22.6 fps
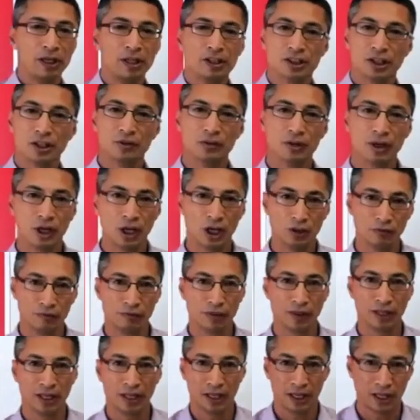So
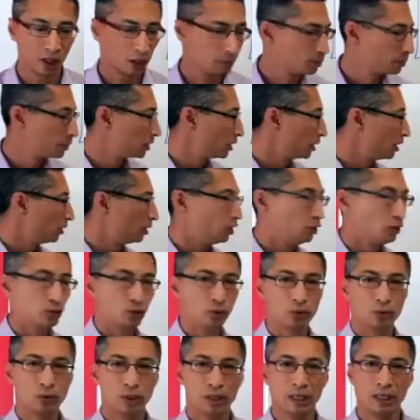hopefully that helps
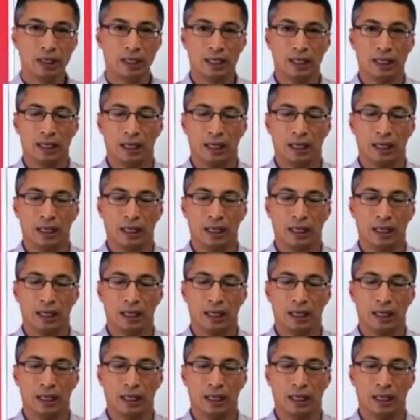you